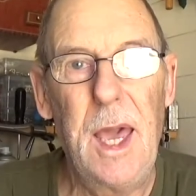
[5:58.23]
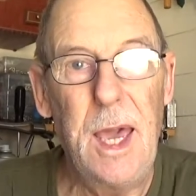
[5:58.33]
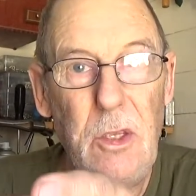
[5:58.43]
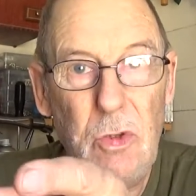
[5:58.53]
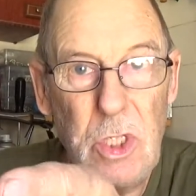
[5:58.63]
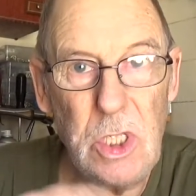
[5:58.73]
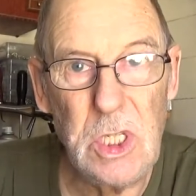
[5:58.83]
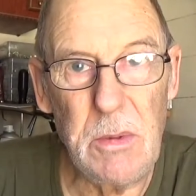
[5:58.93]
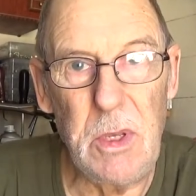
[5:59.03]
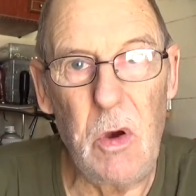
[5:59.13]
And you've seen
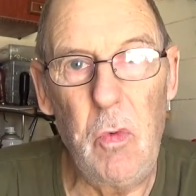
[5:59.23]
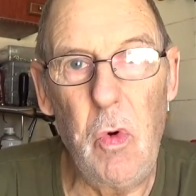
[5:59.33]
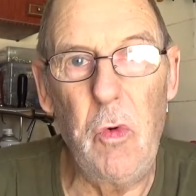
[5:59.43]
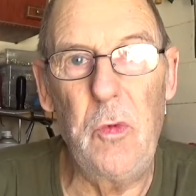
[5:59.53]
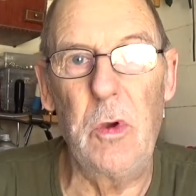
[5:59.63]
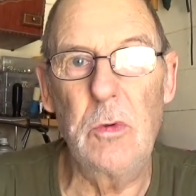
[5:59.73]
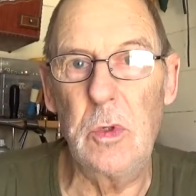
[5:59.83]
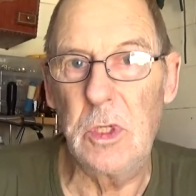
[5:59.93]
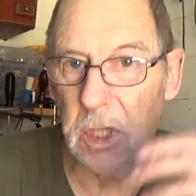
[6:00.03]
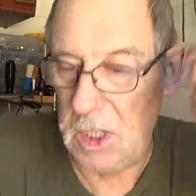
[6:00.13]
some of the old war films where
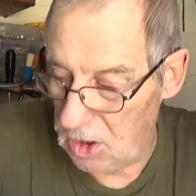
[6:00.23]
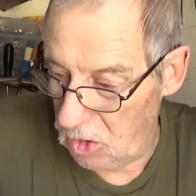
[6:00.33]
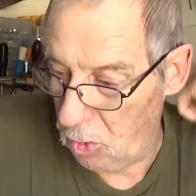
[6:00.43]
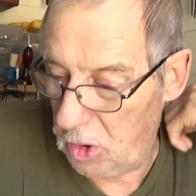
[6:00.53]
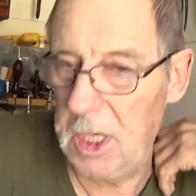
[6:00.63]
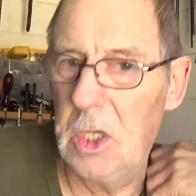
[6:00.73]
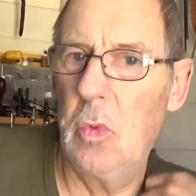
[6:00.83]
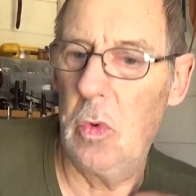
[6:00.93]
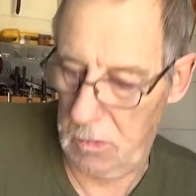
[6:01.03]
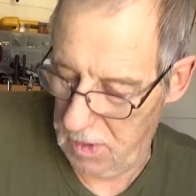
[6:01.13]
you see these little kids
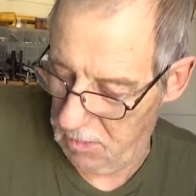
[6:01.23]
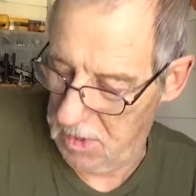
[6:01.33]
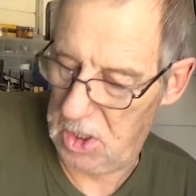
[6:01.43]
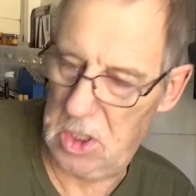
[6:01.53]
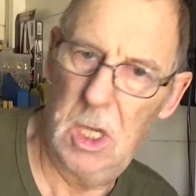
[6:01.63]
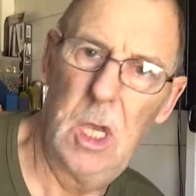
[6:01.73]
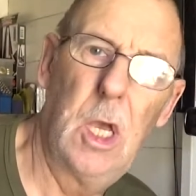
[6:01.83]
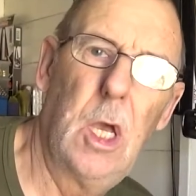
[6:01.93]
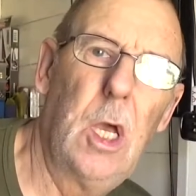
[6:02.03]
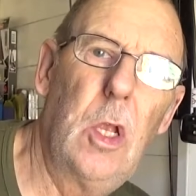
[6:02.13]
walking around with this
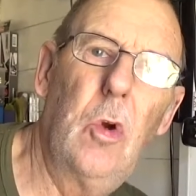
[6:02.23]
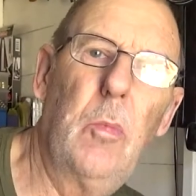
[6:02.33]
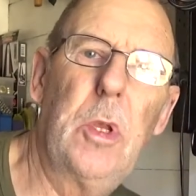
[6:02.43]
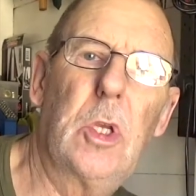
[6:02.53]
little bit